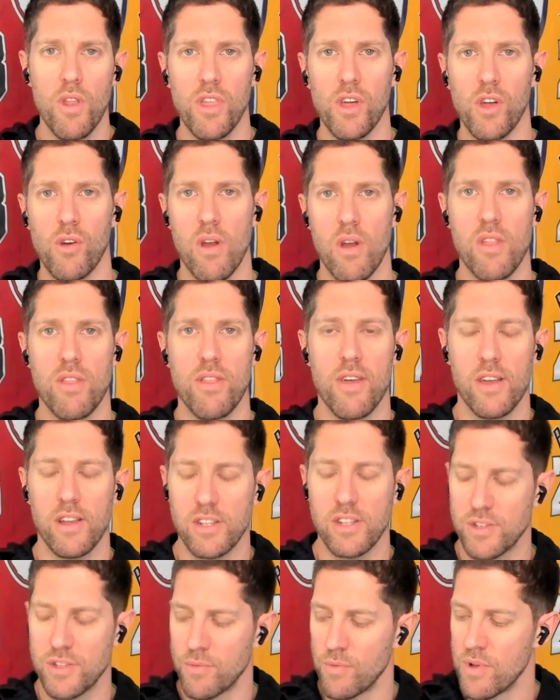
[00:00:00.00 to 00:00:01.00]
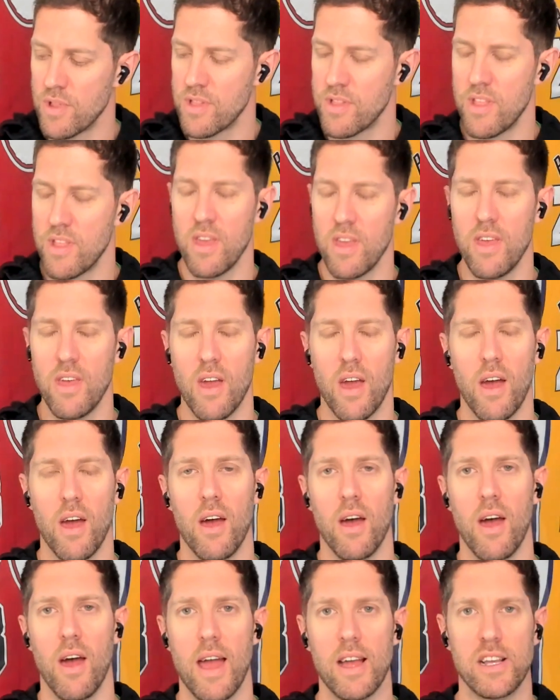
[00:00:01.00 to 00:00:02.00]
One of the great things with the
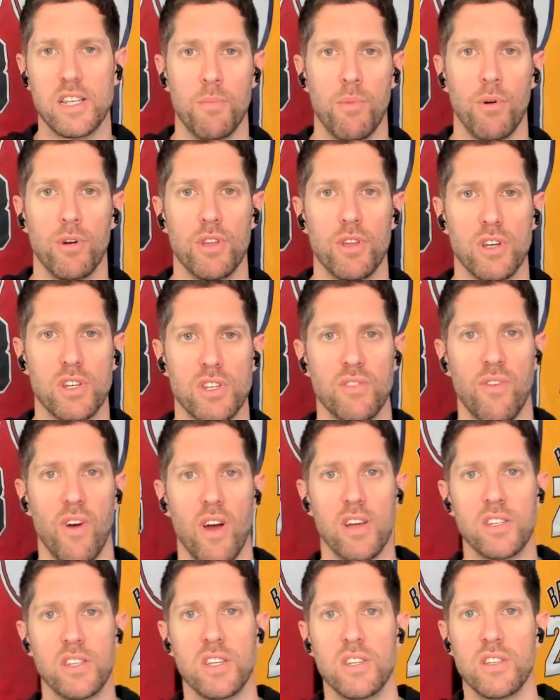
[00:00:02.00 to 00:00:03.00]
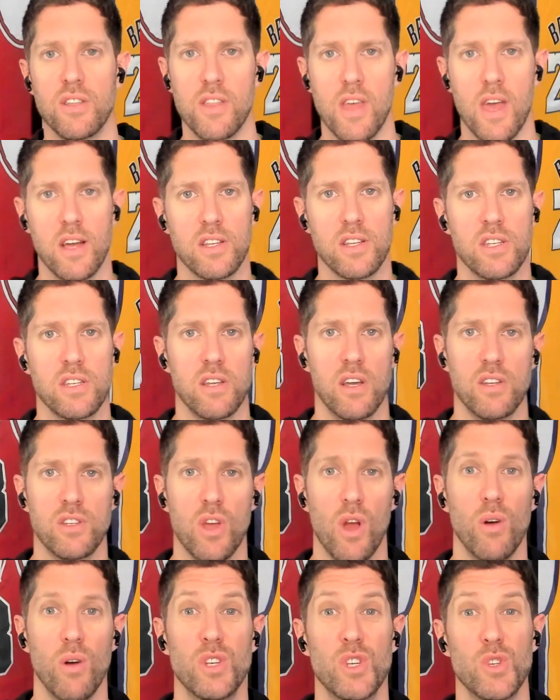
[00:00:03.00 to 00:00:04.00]
uh, Exerbotics devices at the
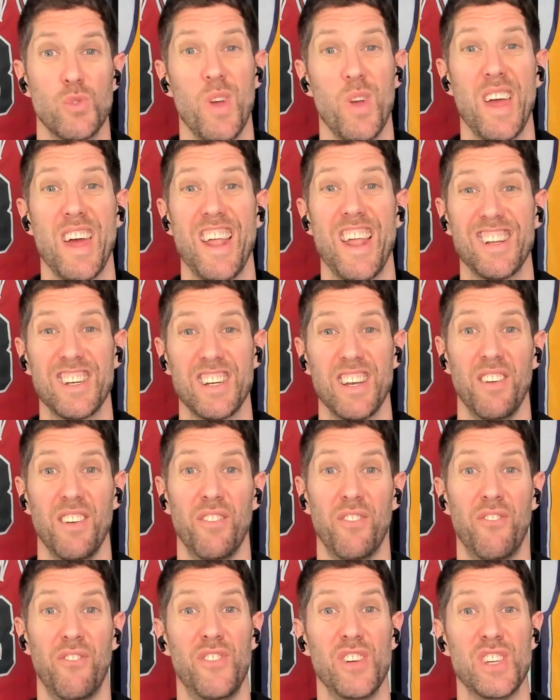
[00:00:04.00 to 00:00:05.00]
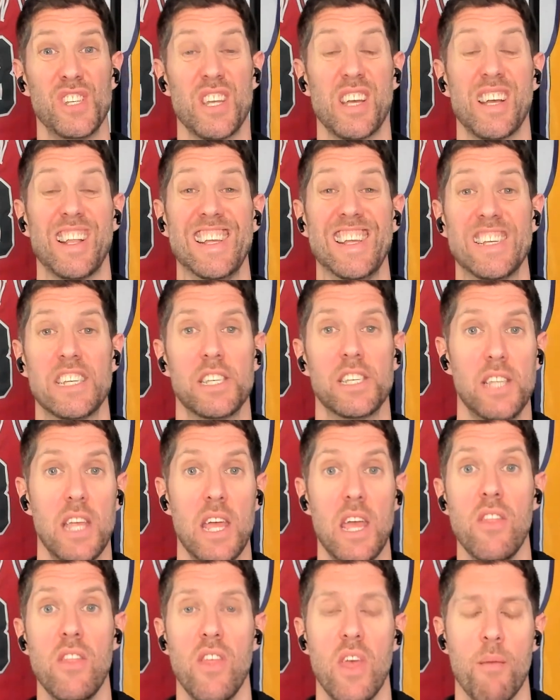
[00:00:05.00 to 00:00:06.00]
exercise coach is we can actually physically
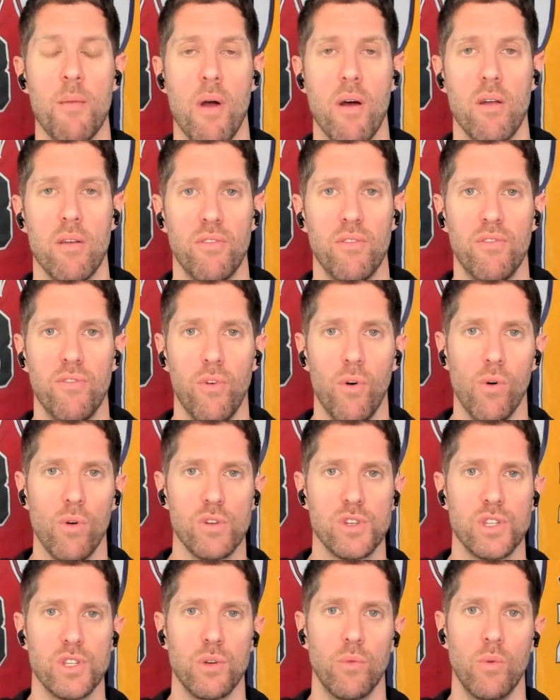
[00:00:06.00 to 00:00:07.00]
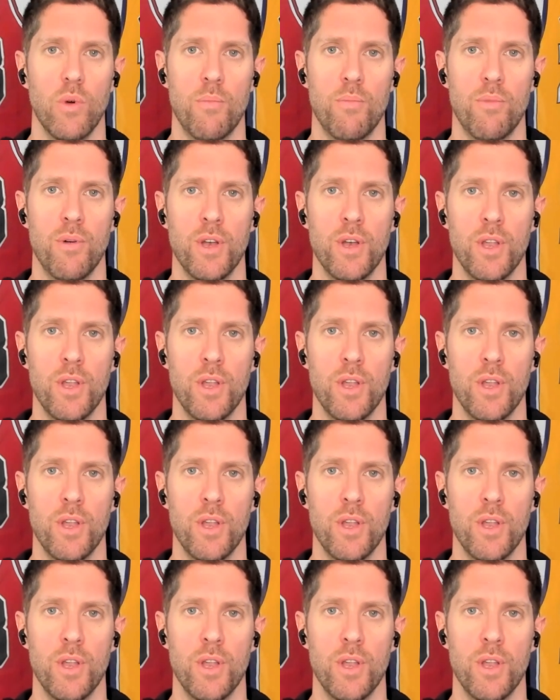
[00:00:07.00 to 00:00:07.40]
see the amount of force that we're